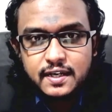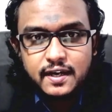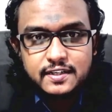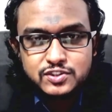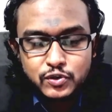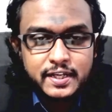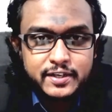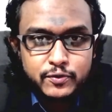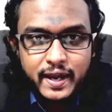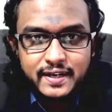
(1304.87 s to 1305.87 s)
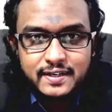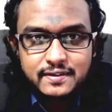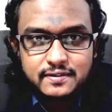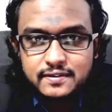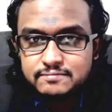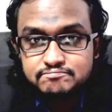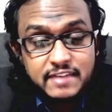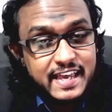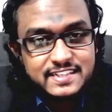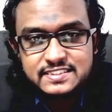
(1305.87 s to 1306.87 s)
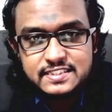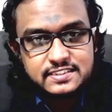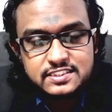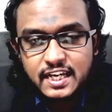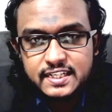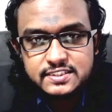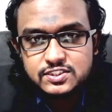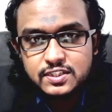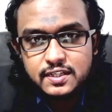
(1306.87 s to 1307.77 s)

so that you can ace this challenge.